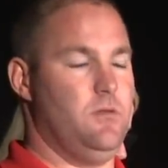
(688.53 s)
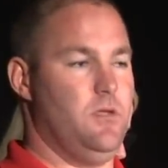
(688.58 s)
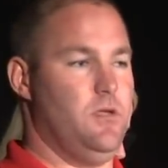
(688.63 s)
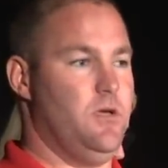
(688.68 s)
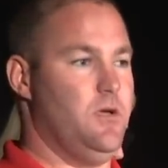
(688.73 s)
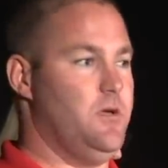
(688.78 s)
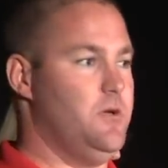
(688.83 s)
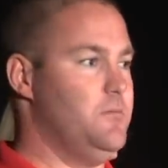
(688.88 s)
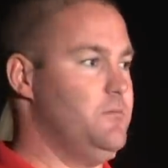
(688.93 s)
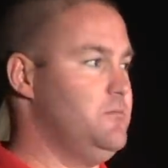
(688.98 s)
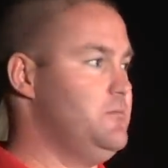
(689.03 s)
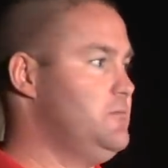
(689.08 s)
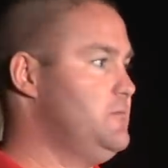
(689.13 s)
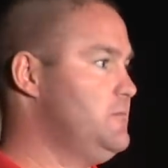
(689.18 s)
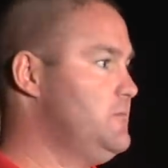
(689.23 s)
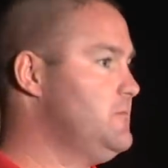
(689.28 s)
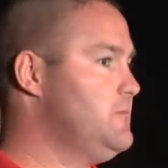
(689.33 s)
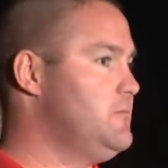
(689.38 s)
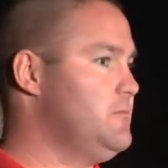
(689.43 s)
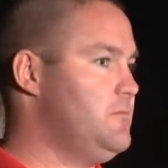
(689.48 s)
um,
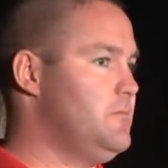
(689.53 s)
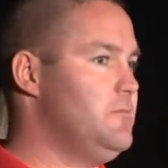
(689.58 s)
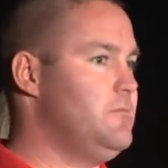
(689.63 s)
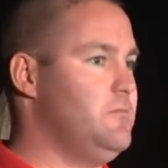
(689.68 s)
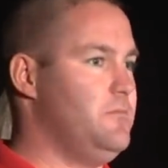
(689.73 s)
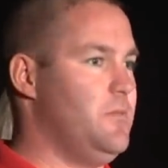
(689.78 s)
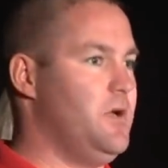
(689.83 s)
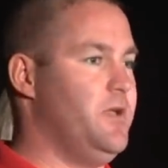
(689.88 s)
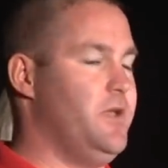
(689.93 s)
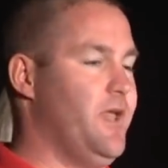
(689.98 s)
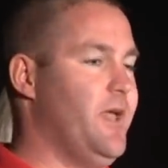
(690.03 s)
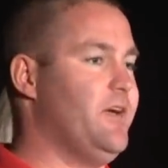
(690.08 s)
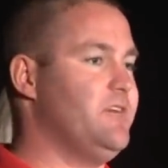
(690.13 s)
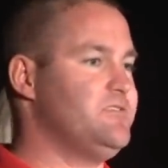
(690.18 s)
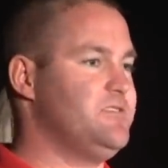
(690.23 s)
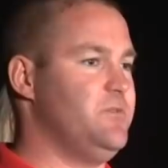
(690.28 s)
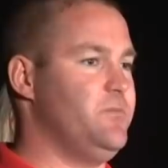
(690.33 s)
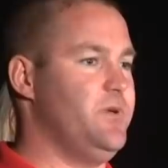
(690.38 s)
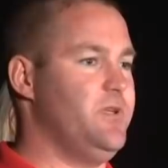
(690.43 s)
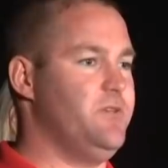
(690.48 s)

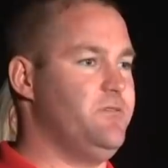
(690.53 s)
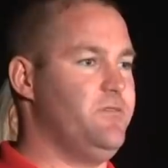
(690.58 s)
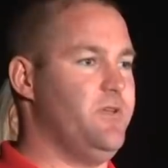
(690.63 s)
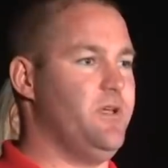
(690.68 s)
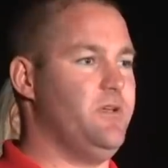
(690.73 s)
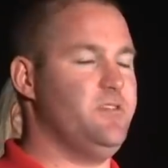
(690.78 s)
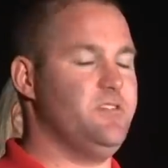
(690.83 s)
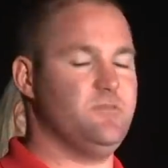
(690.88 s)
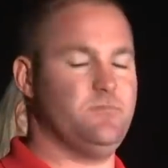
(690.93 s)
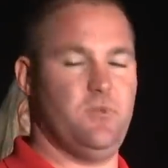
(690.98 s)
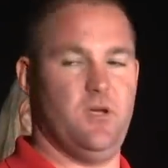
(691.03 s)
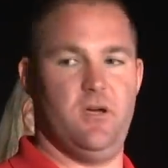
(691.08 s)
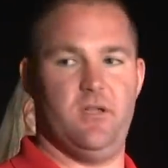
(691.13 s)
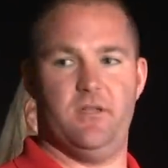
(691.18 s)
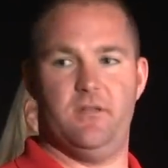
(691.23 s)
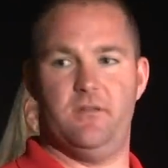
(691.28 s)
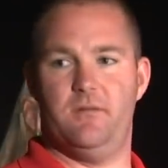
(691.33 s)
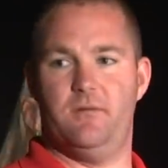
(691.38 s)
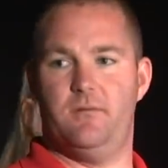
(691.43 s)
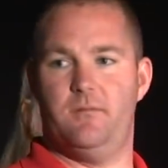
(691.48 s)
announced that we had found his
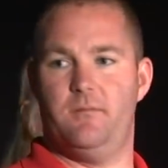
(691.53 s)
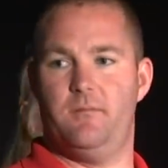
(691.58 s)
body.